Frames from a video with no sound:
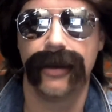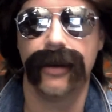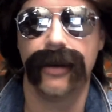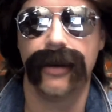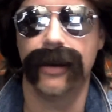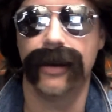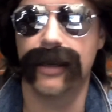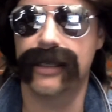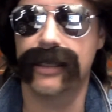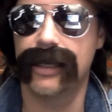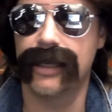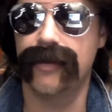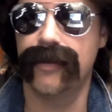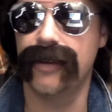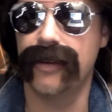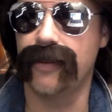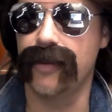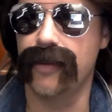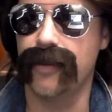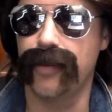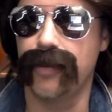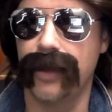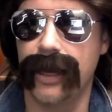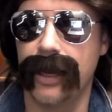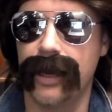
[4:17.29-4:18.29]
Except if
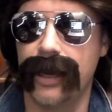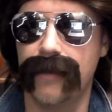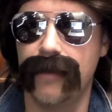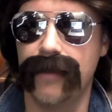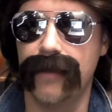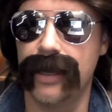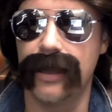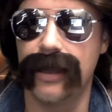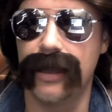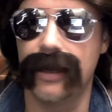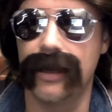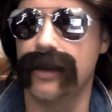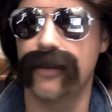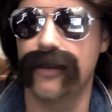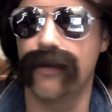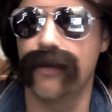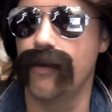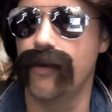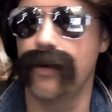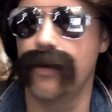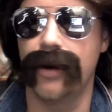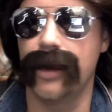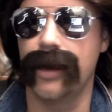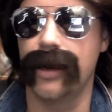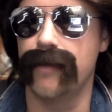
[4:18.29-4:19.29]
you're playing me, then don't
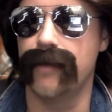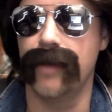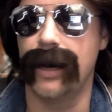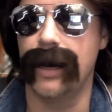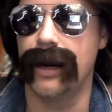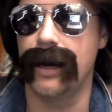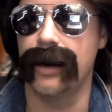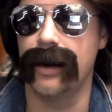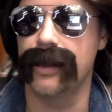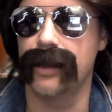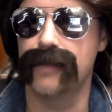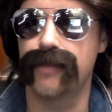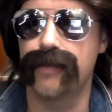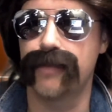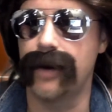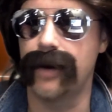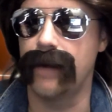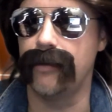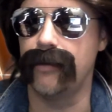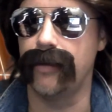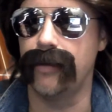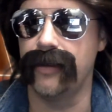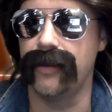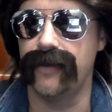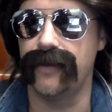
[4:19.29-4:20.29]
worry about it. It's
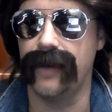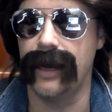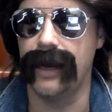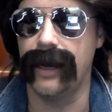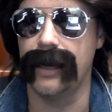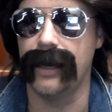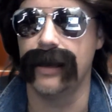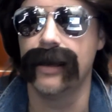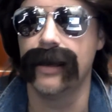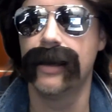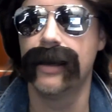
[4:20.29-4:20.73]
probably fine.